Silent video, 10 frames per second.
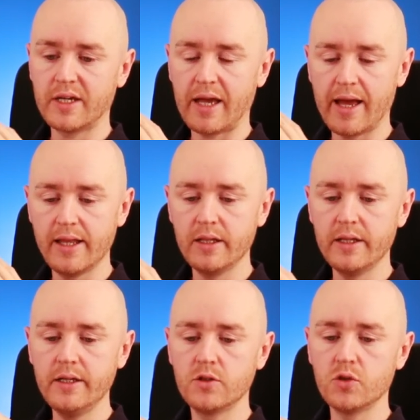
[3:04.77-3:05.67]
it can
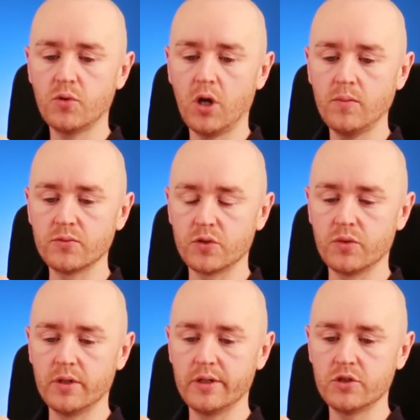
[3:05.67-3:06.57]
lead to problems in
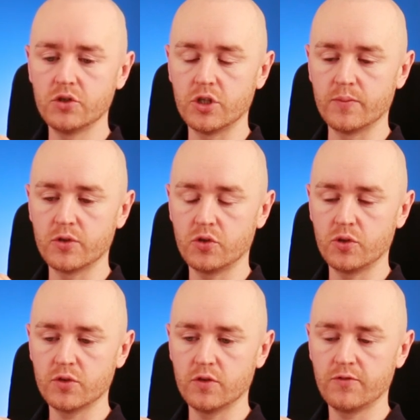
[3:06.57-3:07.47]
relationships in
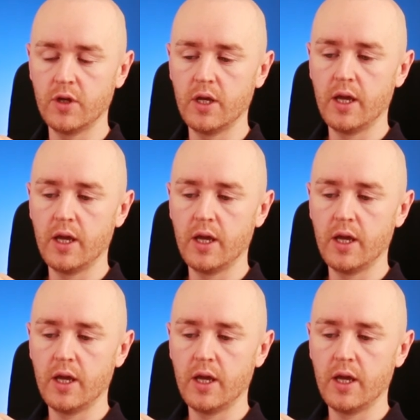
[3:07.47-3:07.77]
terms of,